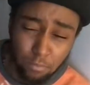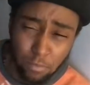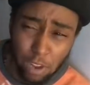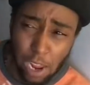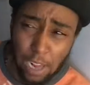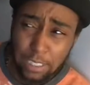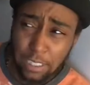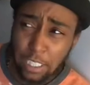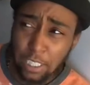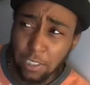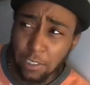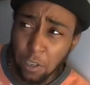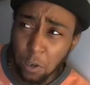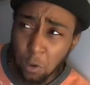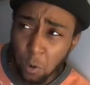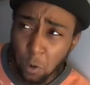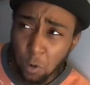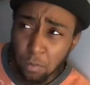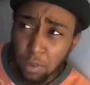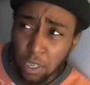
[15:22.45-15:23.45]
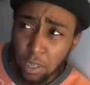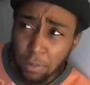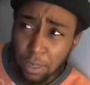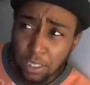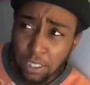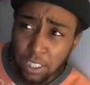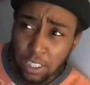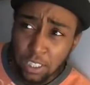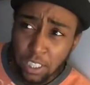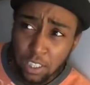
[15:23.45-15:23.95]
I skated a little bit in my
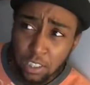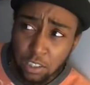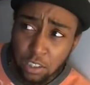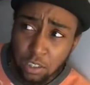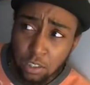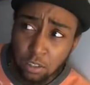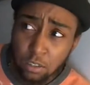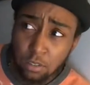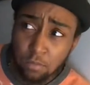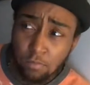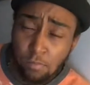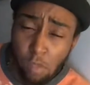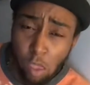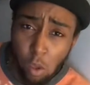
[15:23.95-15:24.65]
teenage years